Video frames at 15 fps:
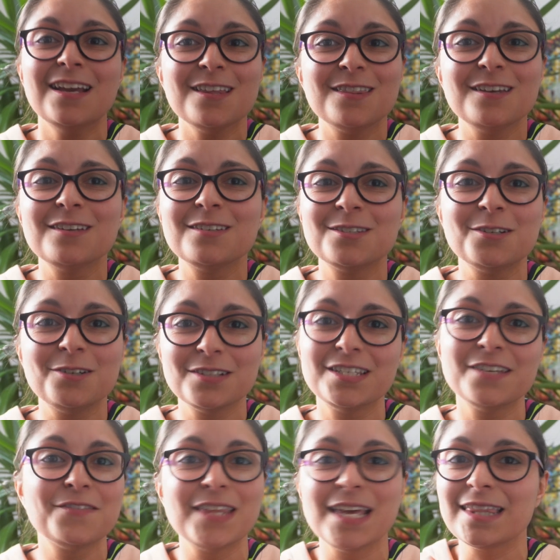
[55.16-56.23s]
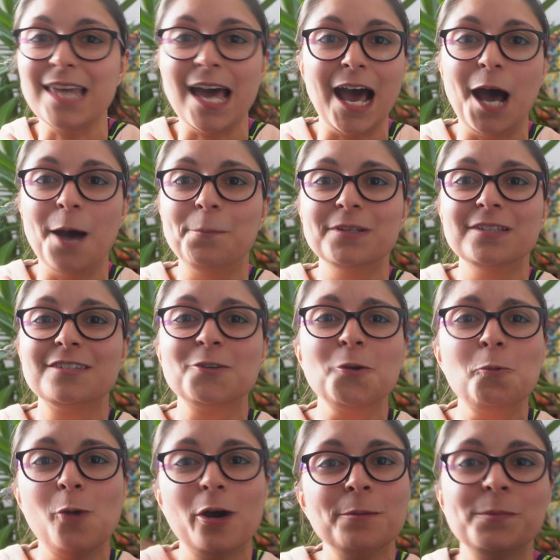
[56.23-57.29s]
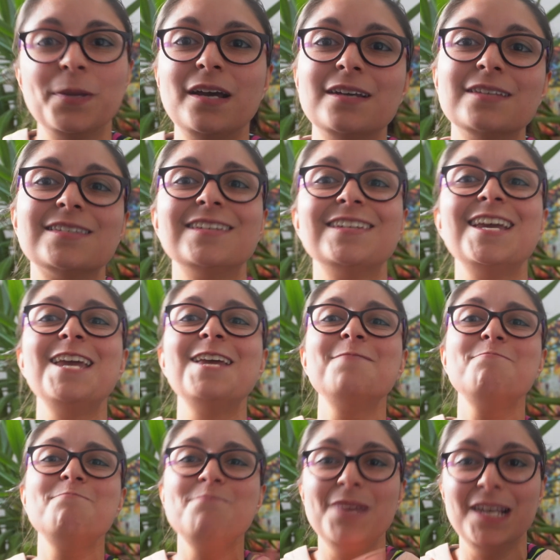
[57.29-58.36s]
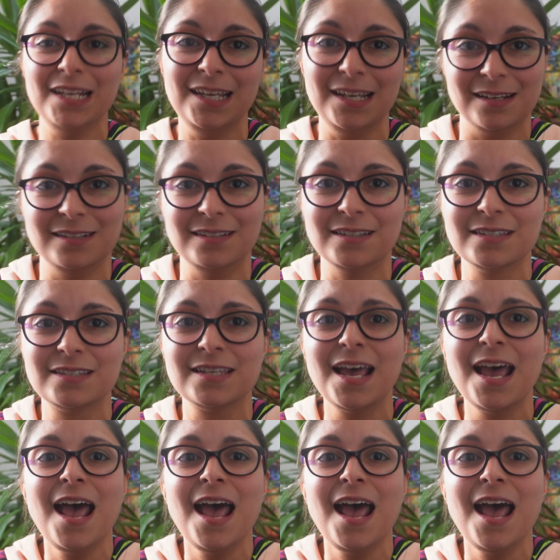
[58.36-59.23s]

The sort of thing that happens to one person in millions.